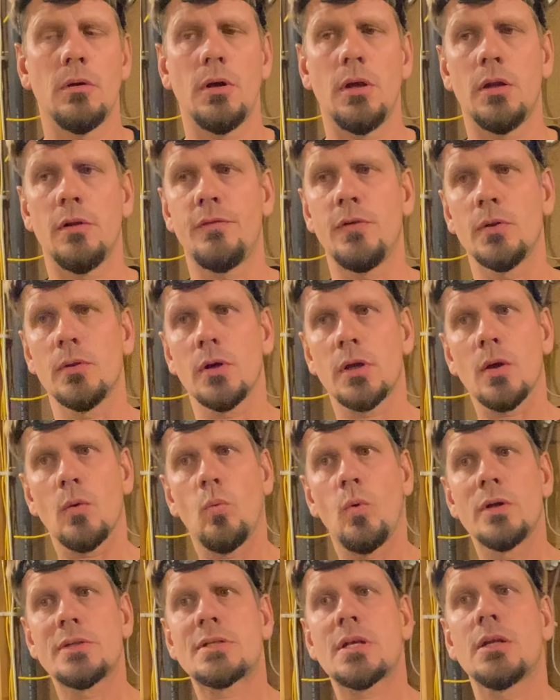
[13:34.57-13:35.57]
And if you look at
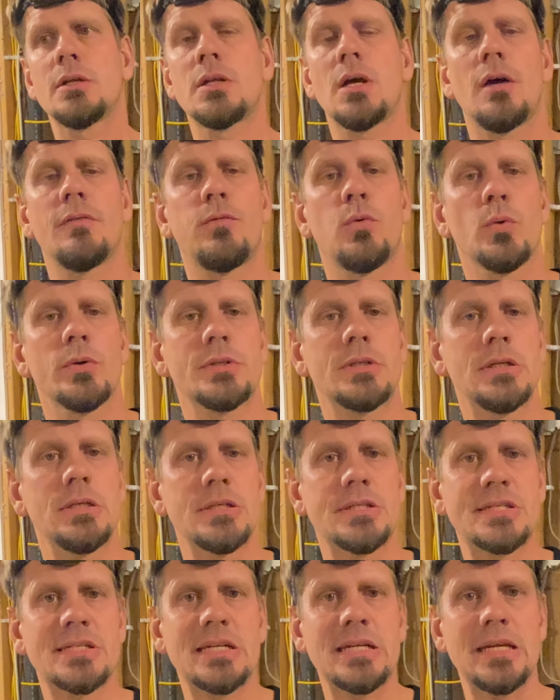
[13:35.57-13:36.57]

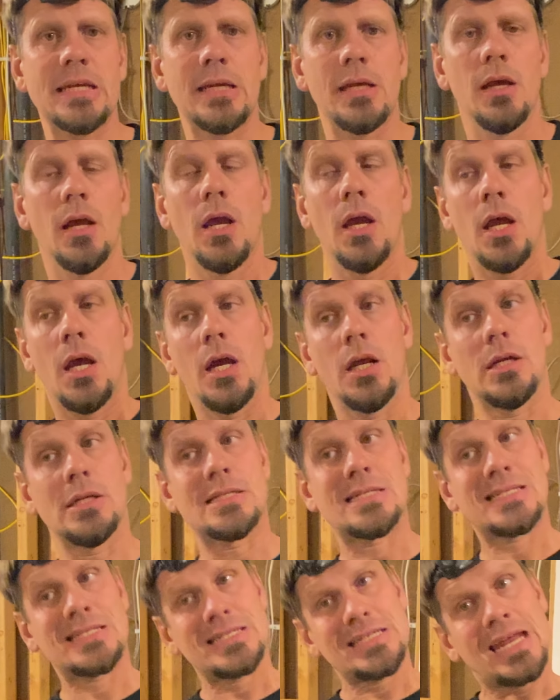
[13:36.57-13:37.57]
110.14C, and it
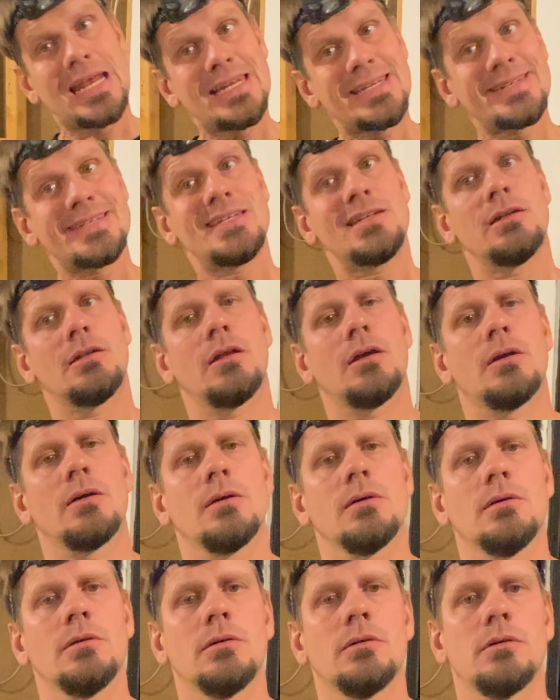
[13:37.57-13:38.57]
states in
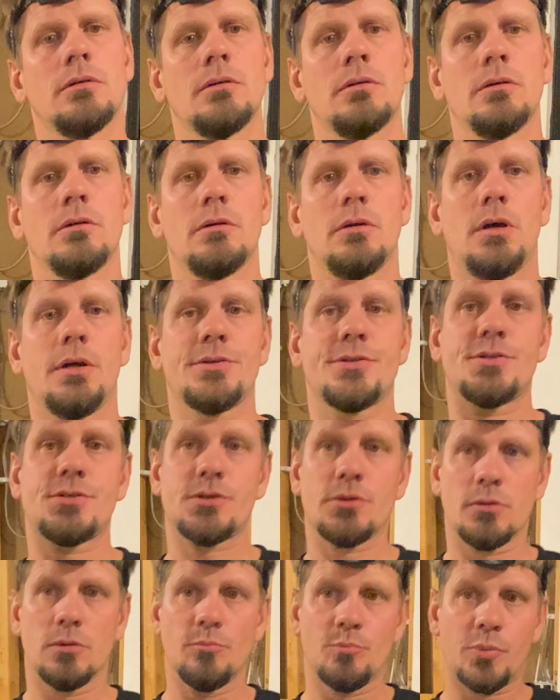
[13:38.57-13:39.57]
there on
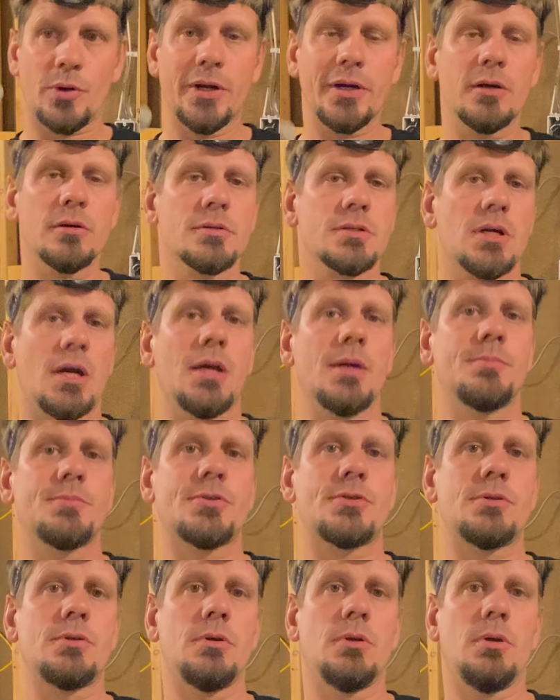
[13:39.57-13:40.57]
certain breaker
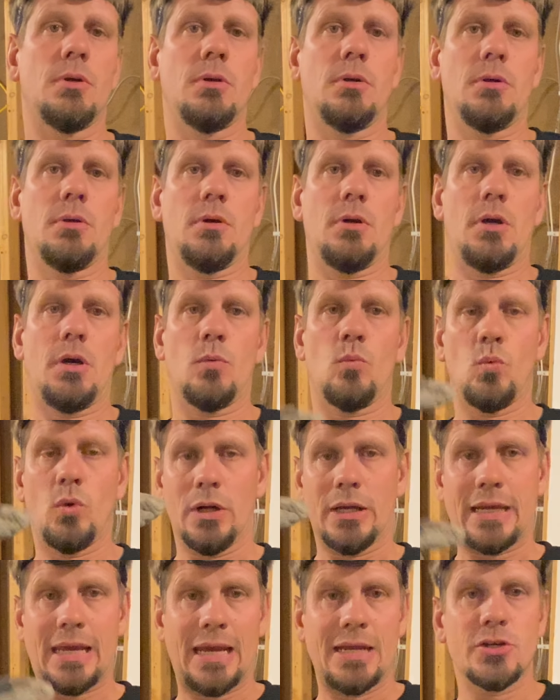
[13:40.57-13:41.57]
types, on
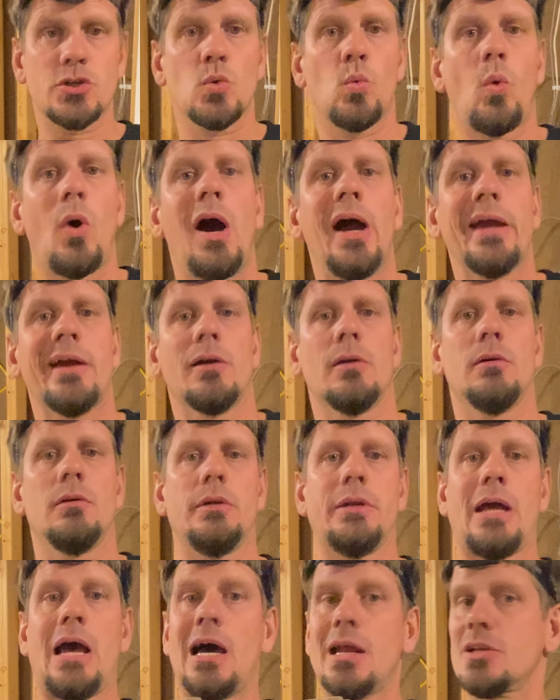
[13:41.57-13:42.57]
what gauge of wire
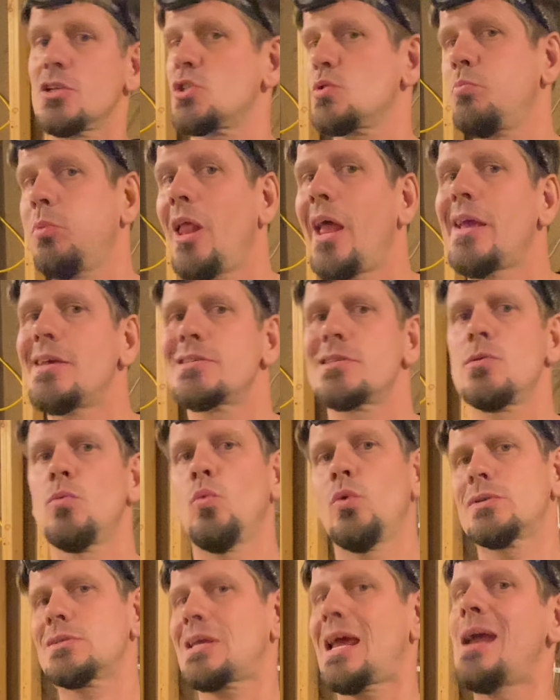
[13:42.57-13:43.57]
and how to splice and
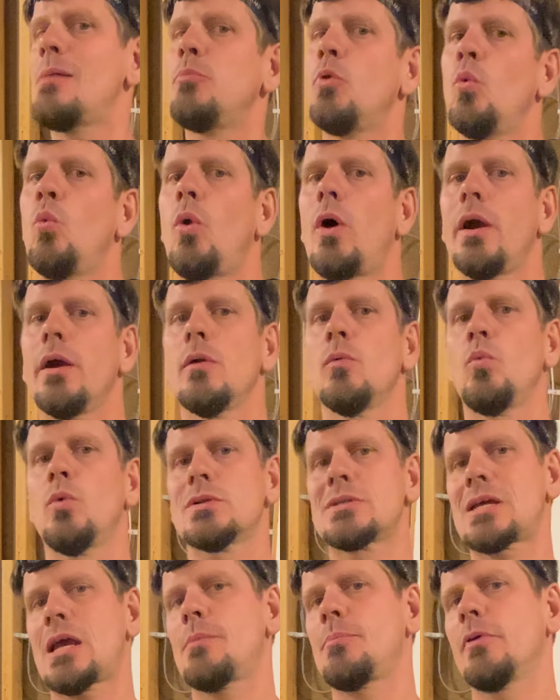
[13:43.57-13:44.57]
what type of wire,
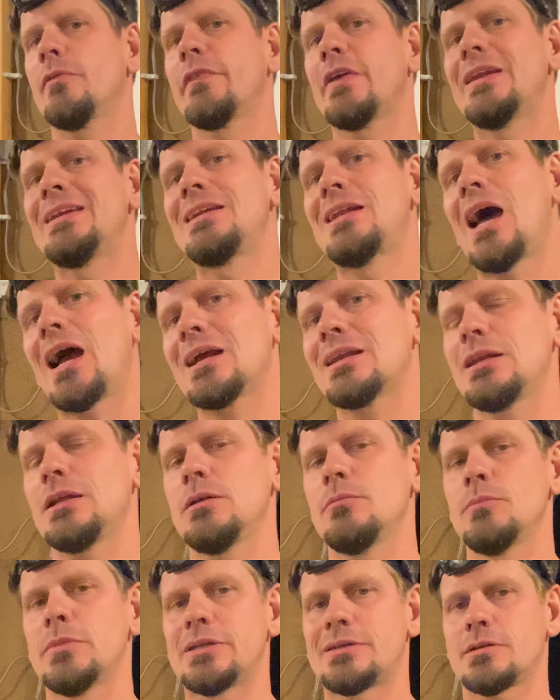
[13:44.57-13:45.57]
what type of
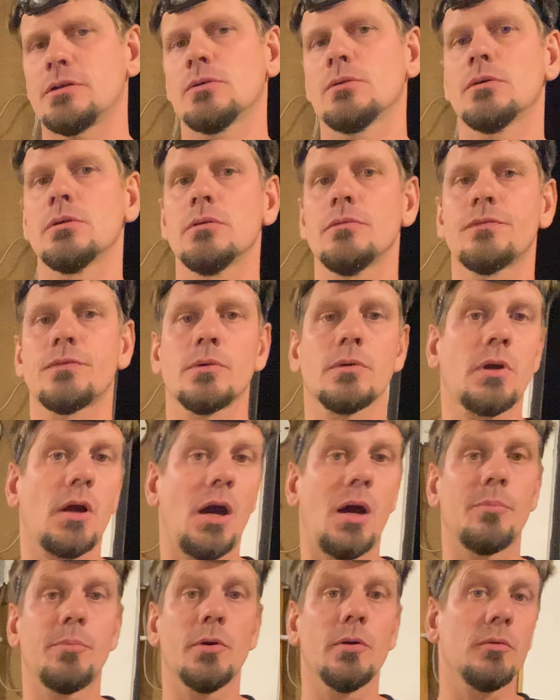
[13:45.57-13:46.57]
conducting material for
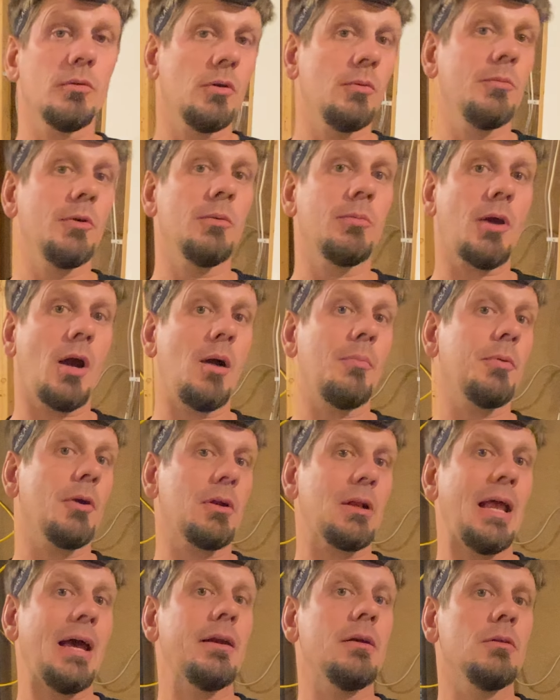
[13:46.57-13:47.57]
copper, aluminum, copper
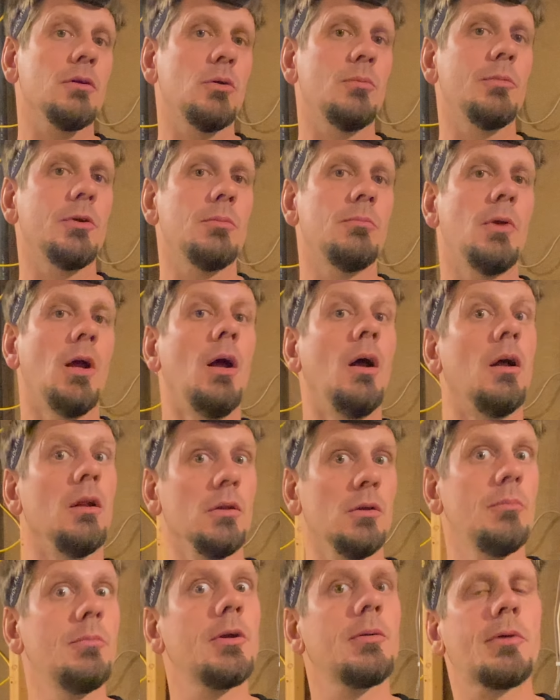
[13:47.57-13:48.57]
clad,
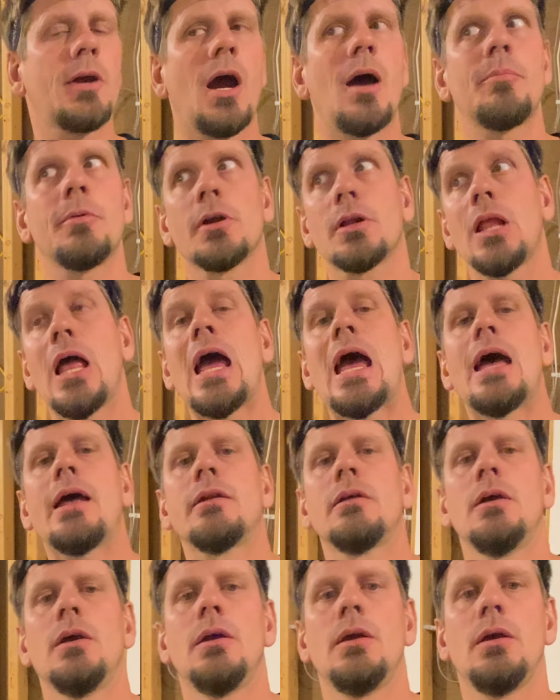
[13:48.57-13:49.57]
aluminum, copper
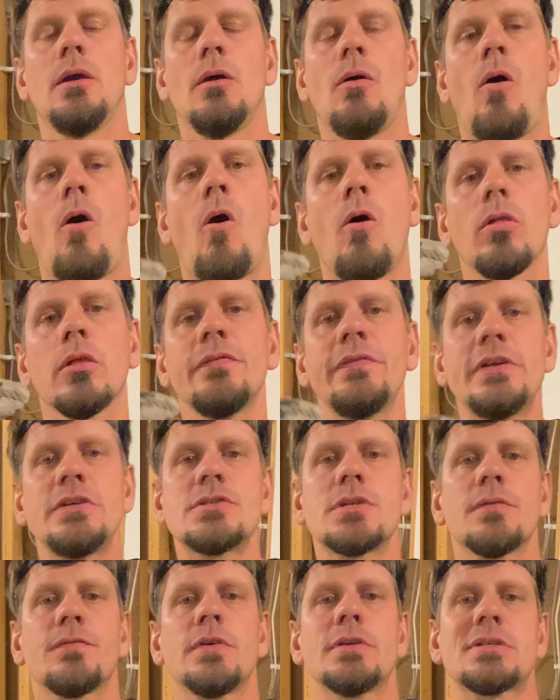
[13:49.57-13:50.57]
clad, all of these
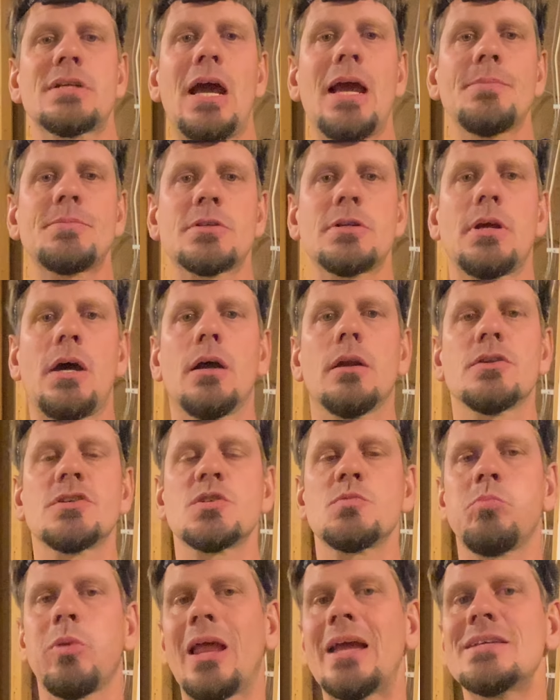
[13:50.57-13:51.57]
different types and how to
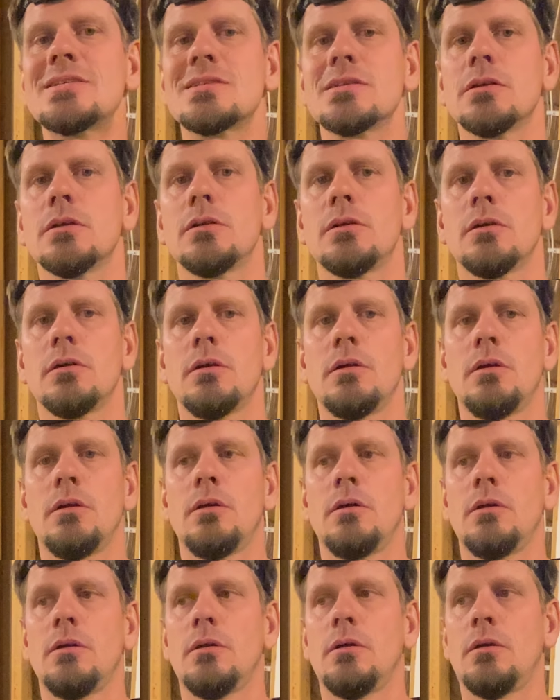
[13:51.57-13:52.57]
splice it,
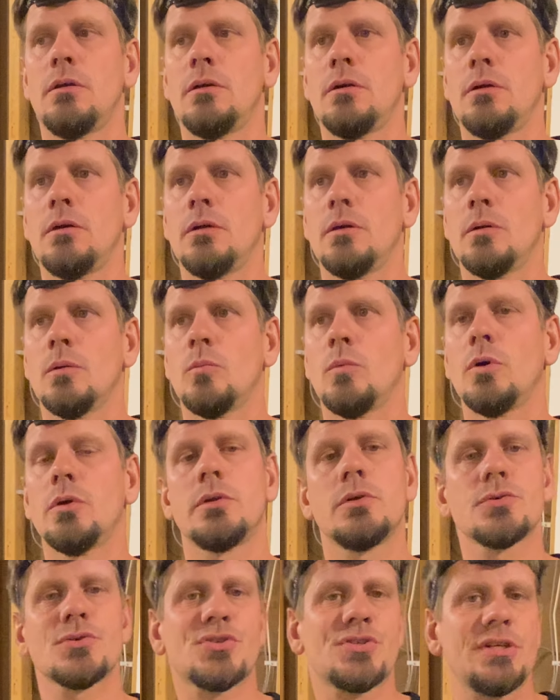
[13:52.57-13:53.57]
well,
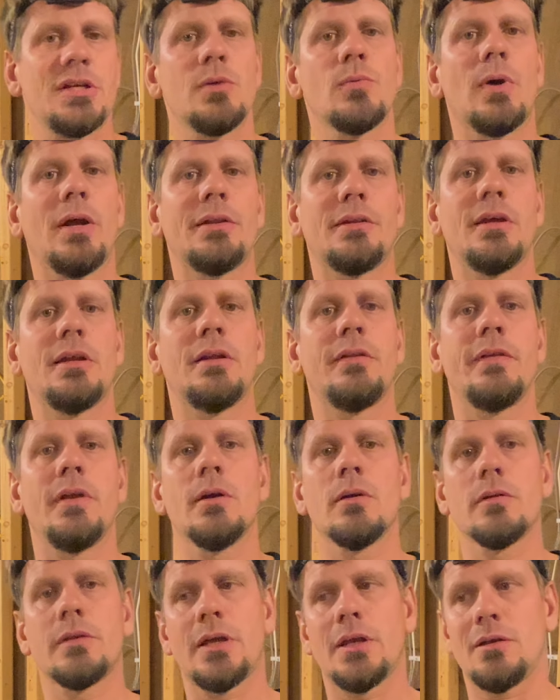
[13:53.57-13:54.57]
you'll see right then and
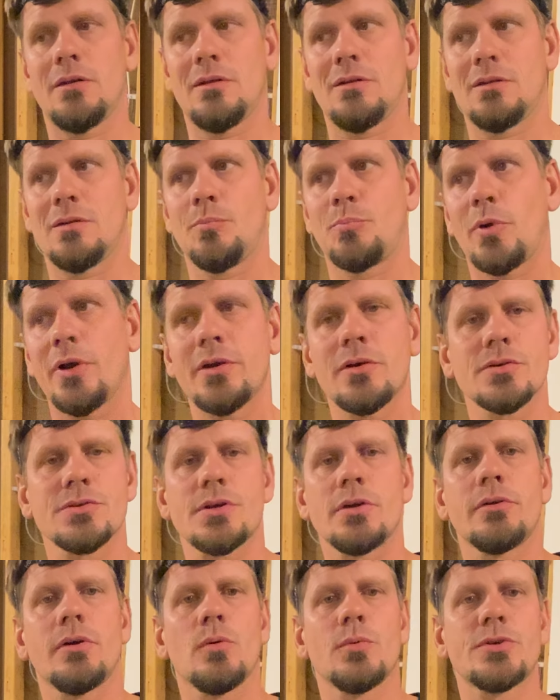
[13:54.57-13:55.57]
there that the breakers
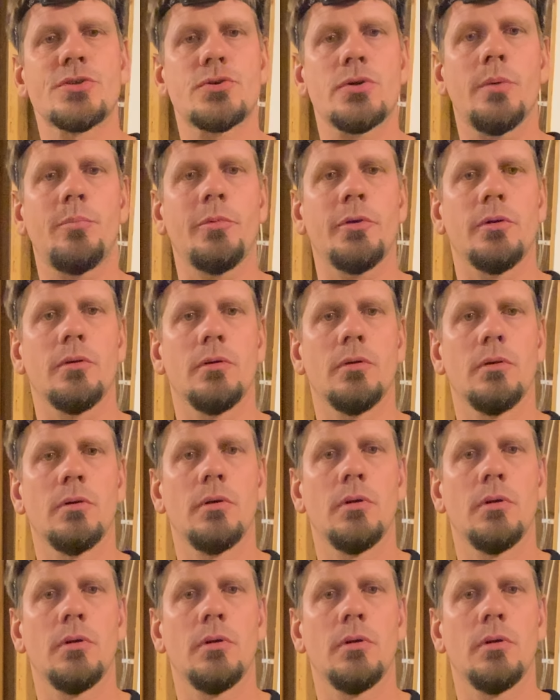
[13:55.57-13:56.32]
aren't always tripping.